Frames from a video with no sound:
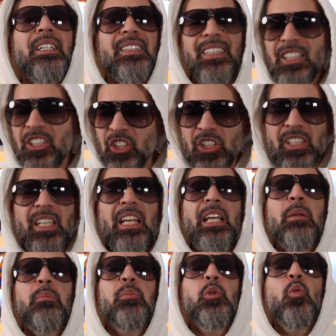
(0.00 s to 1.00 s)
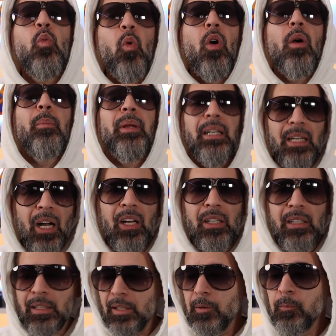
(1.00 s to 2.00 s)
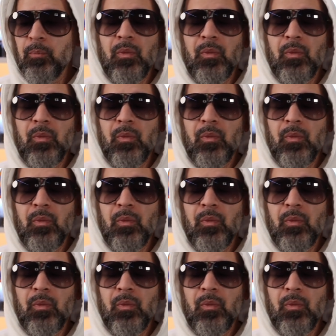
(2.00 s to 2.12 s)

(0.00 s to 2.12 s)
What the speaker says: to just keep you warm and cuddly.